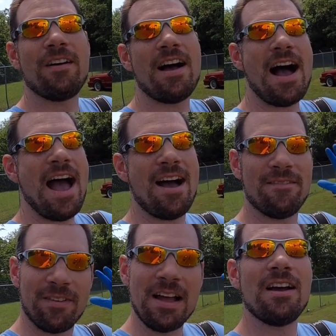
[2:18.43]
I
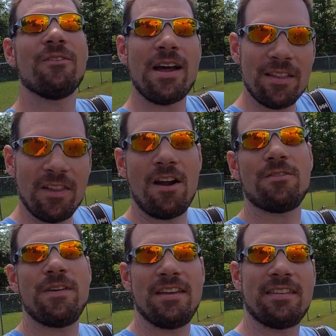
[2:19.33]
have rather
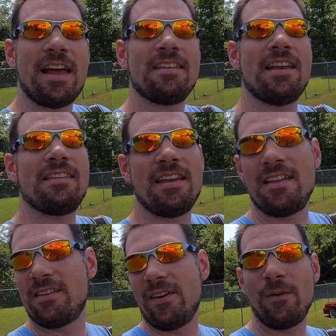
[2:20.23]
large feet, size
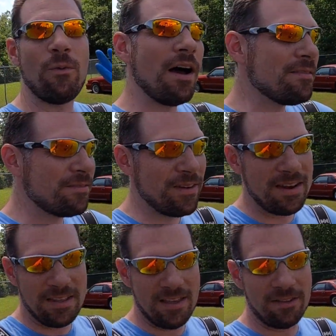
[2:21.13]
18, so it wasn't
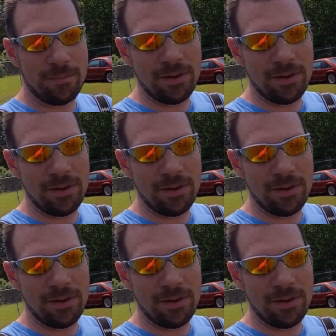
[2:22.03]
fitting in those